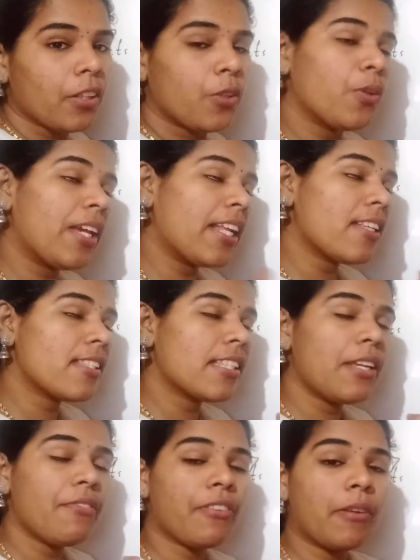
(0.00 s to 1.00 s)
You can
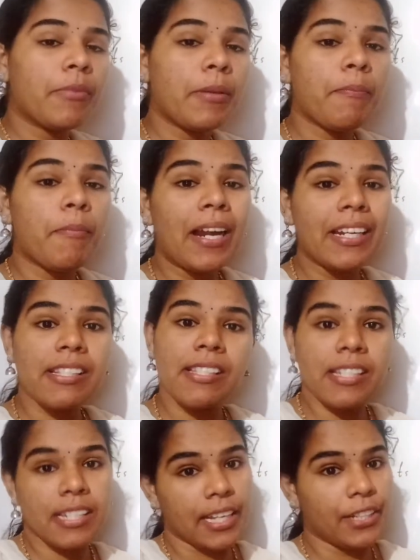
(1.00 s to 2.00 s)
see from the bud
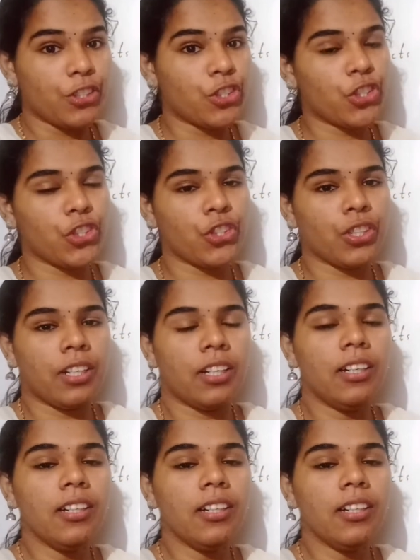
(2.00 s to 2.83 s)
stage.